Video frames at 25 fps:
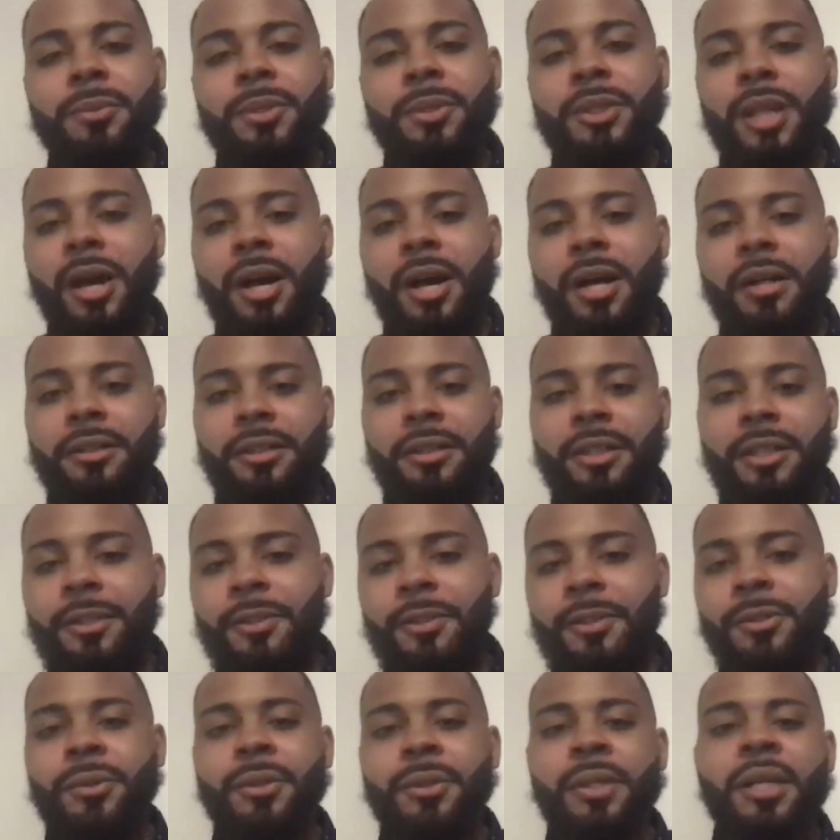Sean
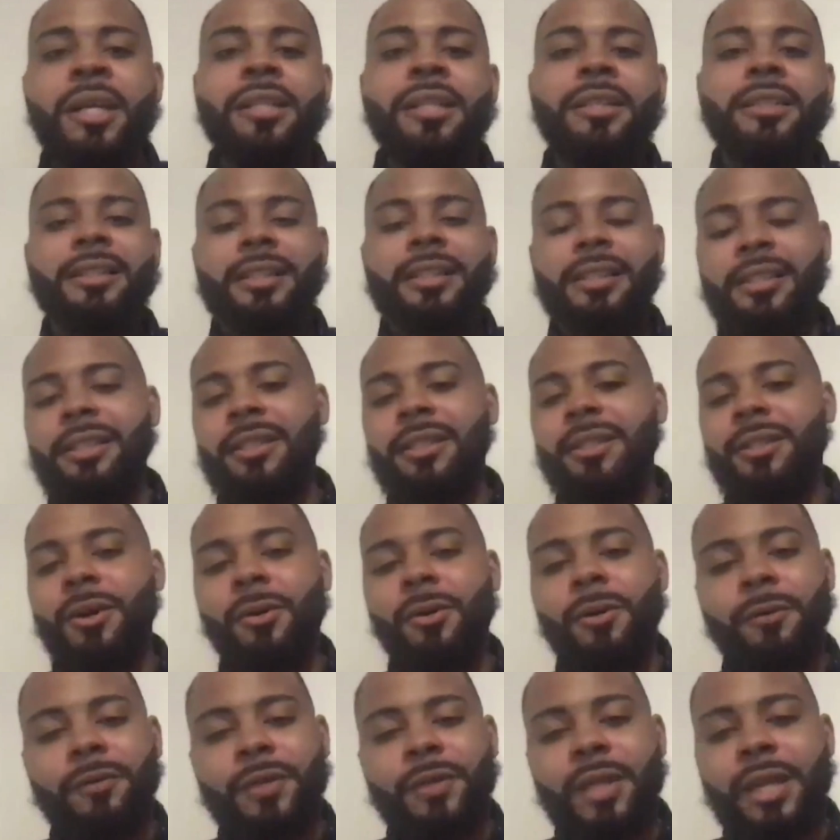Cannell,
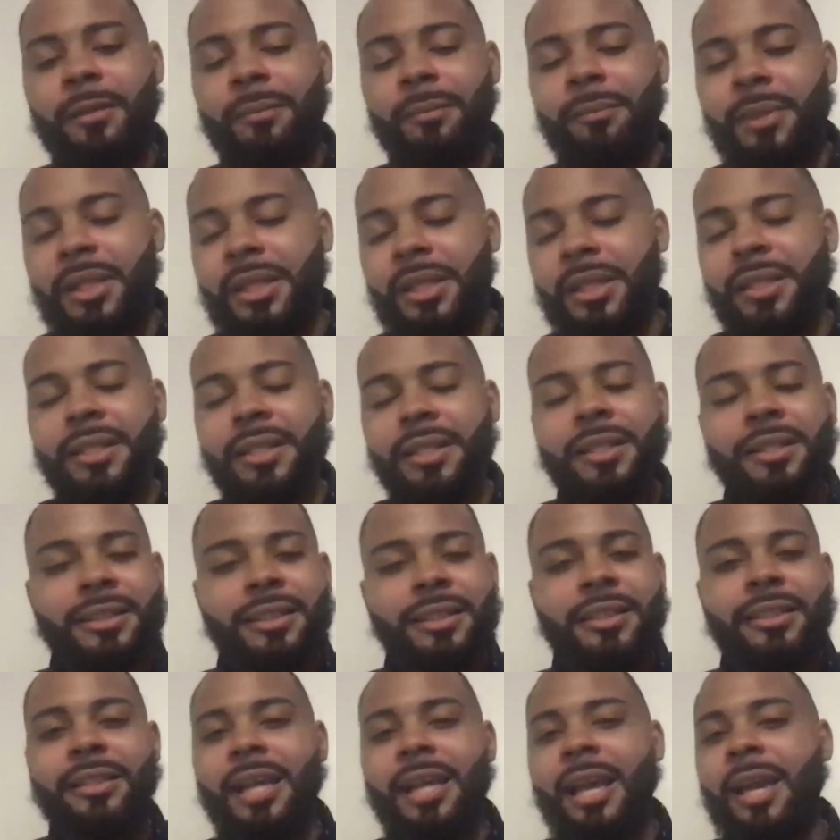CEO of Think Media, and
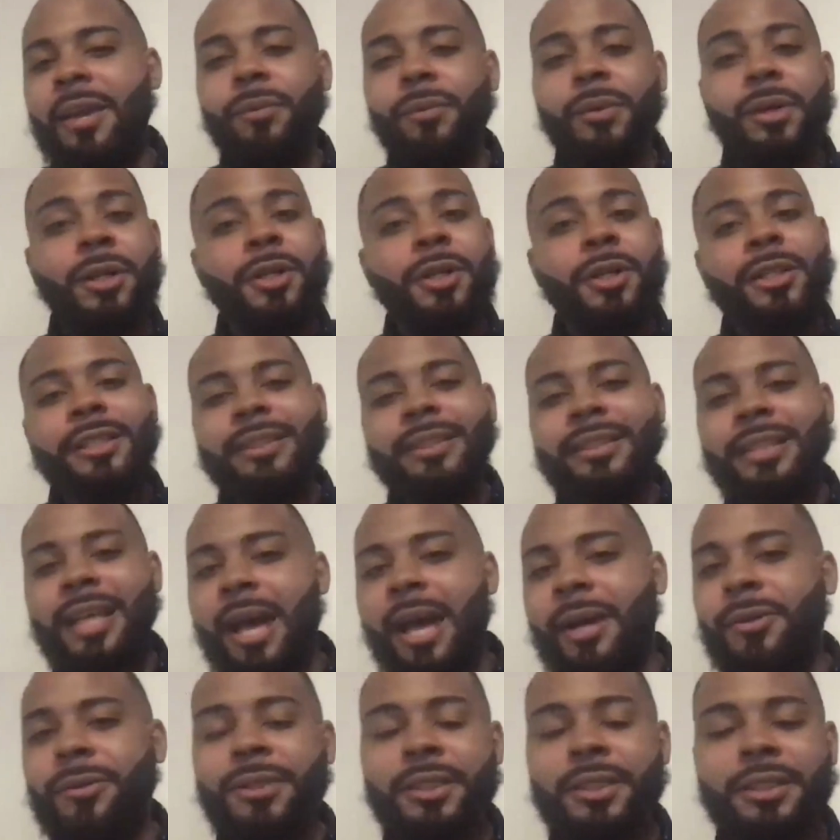today we're going to
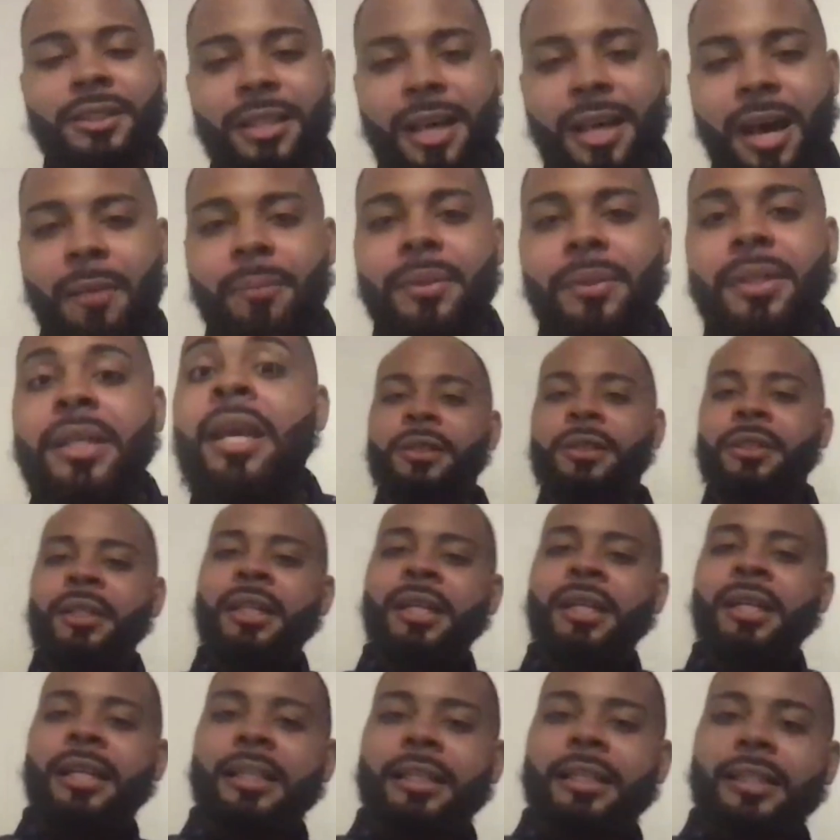tackle this topic.
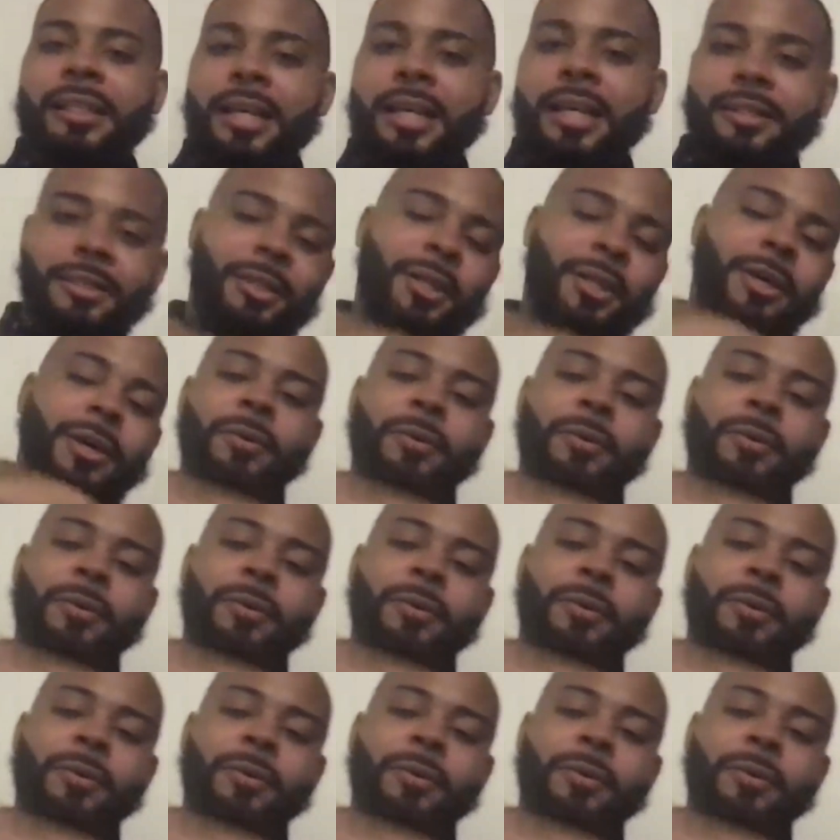Let's go.